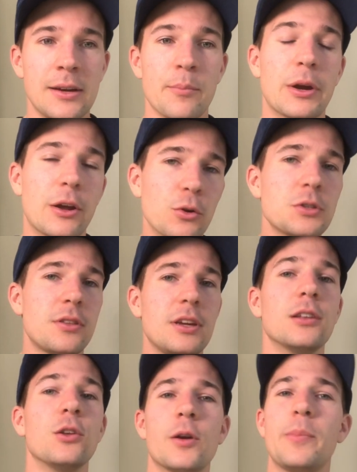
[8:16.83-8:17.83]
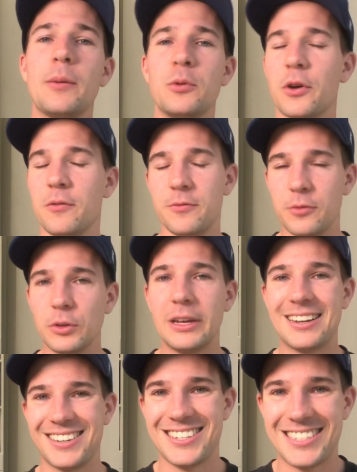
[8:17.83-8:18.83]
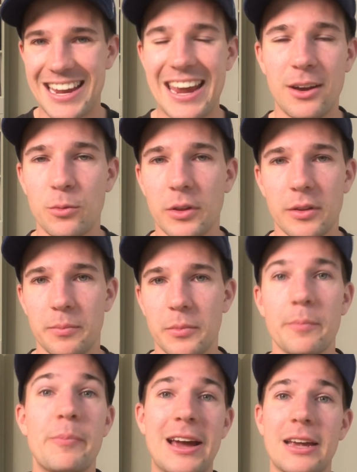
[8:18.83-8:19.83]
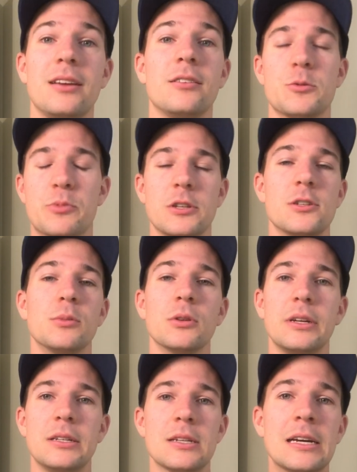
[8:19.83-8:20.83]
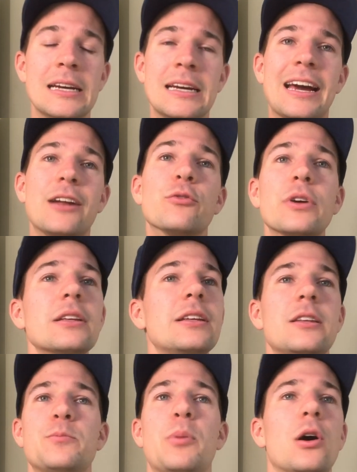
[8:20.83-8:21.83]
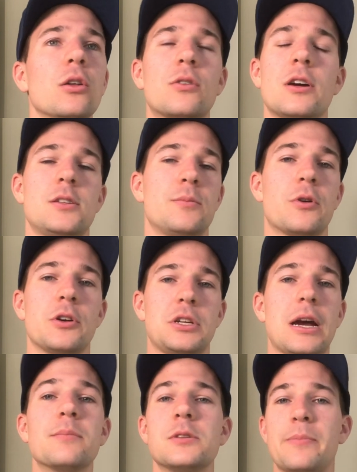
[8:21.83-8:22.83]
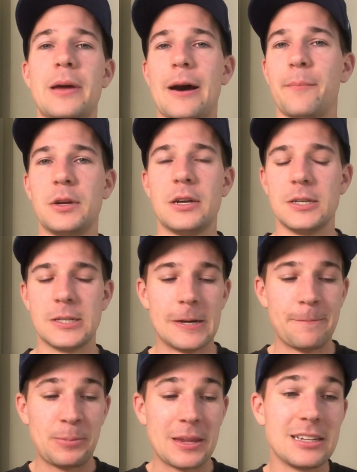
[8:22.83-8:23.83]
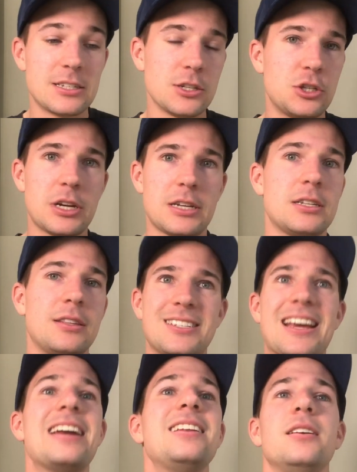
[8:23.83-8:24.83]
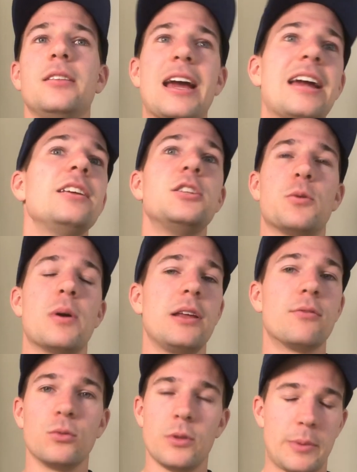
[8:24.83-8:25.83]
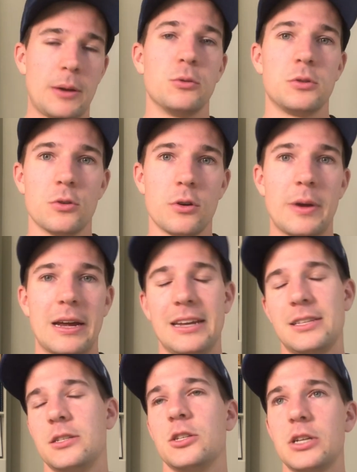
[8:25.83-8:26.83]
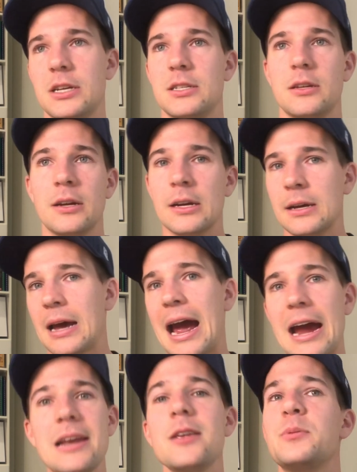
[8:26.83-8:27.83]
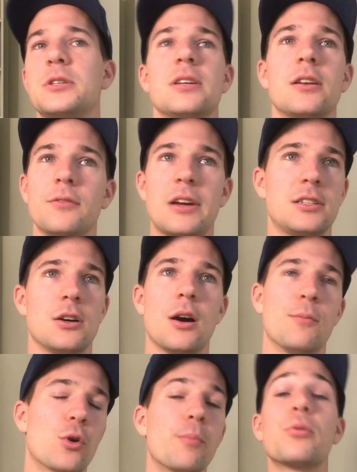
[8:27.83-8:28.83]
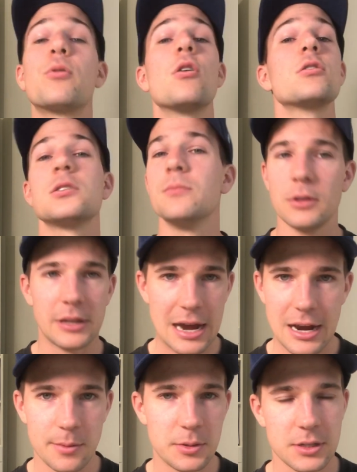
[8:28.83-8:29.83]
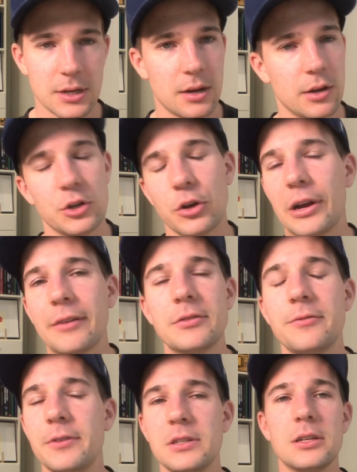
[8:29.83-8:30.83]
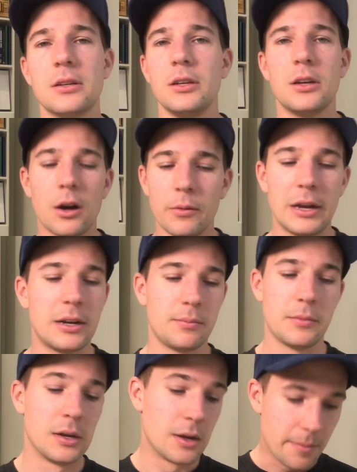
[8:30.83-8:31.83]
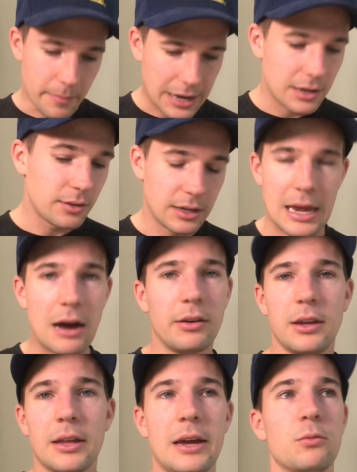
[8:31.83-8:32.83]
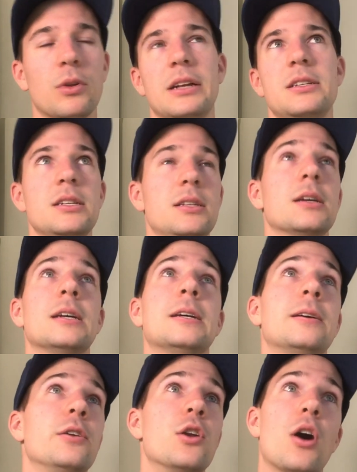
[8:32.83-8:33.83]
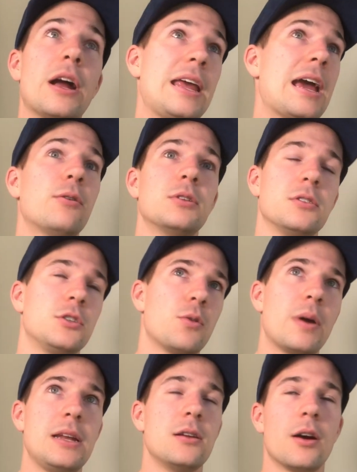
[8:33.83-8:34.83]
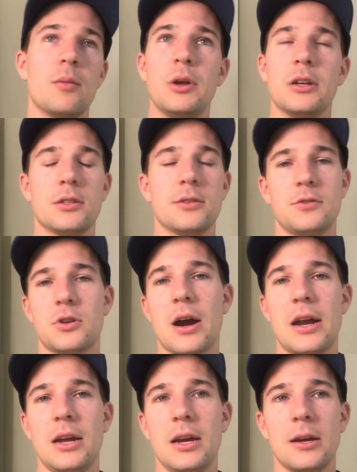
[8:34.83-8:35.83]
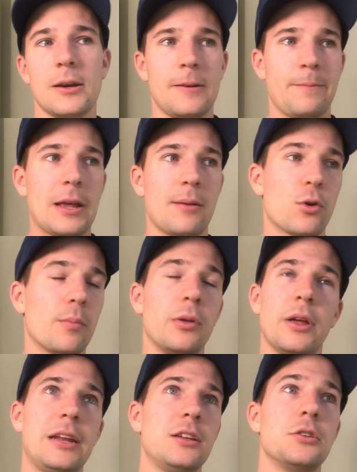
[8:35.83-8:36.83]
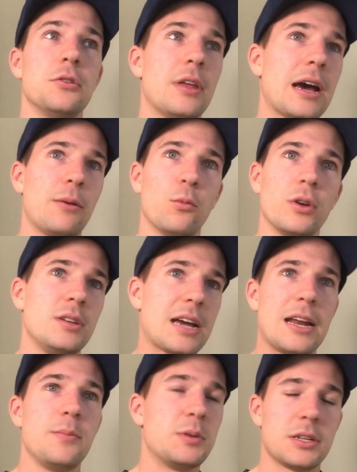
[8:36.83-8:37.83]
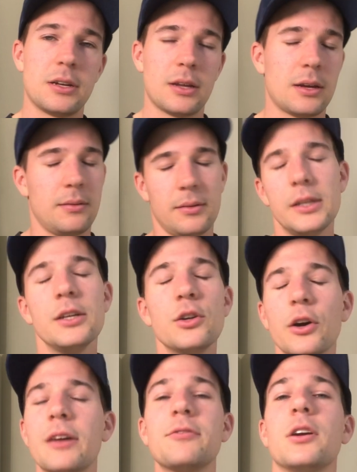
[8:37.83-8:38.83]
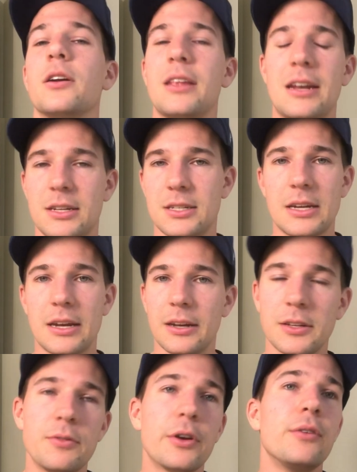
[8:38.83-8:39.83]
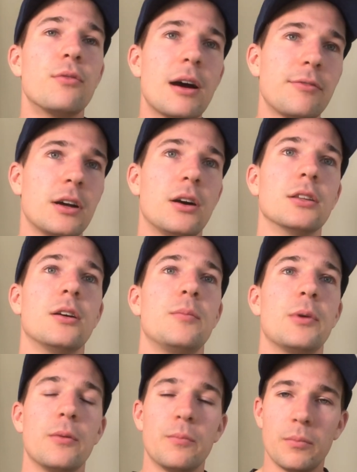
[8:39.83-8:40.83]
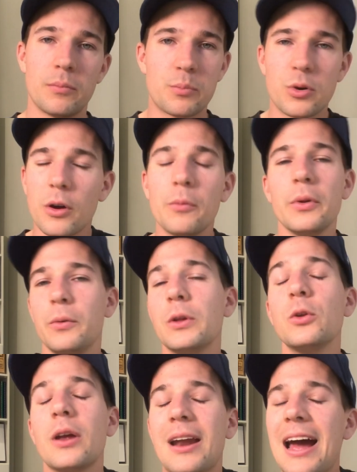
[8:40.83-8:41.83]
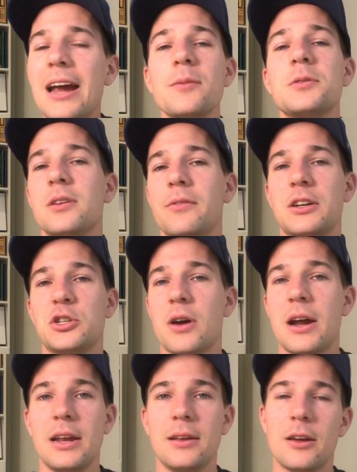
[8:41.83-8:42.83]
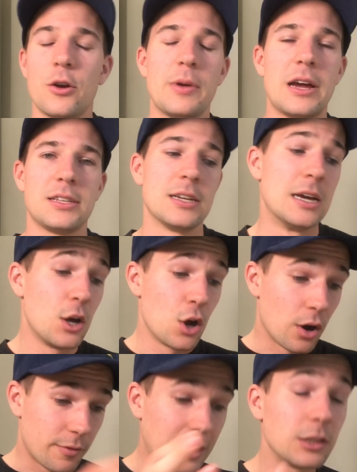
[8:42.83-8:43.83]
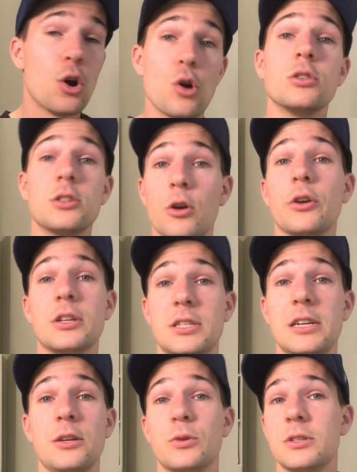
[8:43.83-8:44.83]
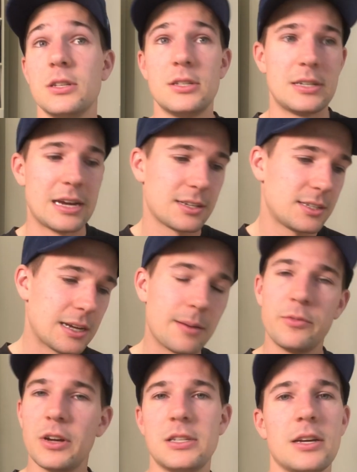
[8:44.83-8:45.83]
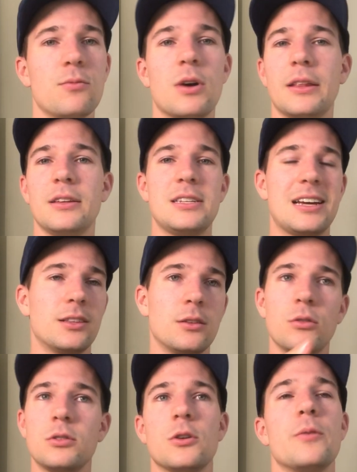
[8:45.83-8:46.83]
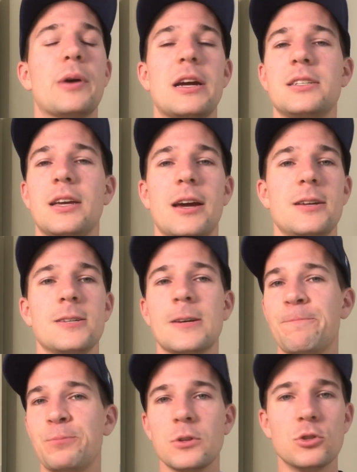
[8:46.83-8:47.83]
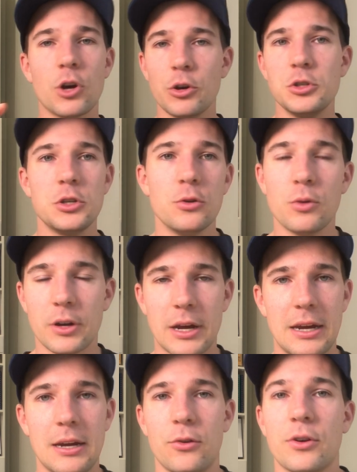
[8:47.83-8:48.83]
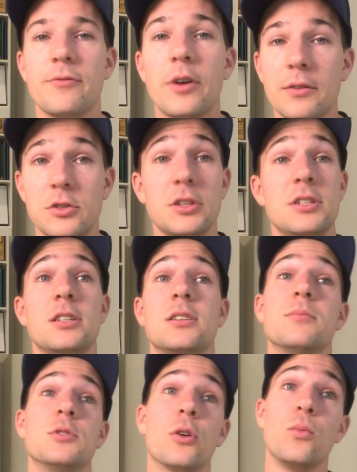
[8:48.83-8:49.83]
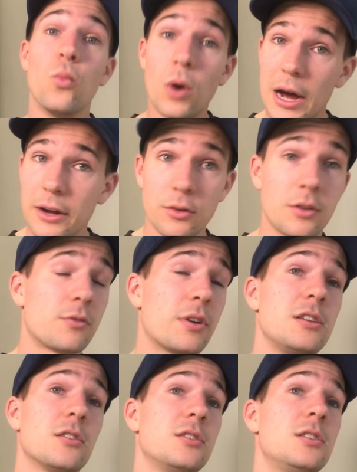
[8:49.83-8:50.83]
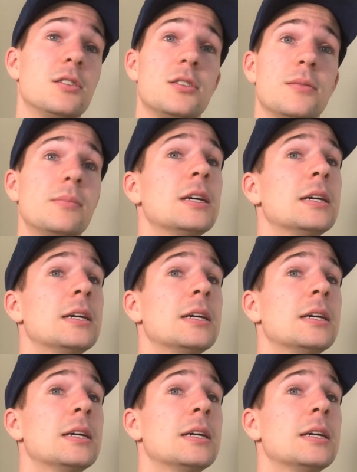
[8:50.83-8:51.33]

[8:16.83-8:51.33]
But I also think a lot of people don't fully understand what the backing of this principle is. And really, this polarized approach comes about because it suggests, and this 80-20 rule that people talk about, it suggests that 80% of our time, or approximately 80%, you don't have to physically go in and manually calculate, well, I did 9 hours and 29 minutes of training, or I'm planning to do that, what is 80% of that? You don't have to go to that extent. a very rough guideline, but predominantly we're looking at 80% of our training, thereabouts, of our long slow continuous. This is our sub VT1, this is our long slow base case, zone two on a five zone system, zone one on a three zone system.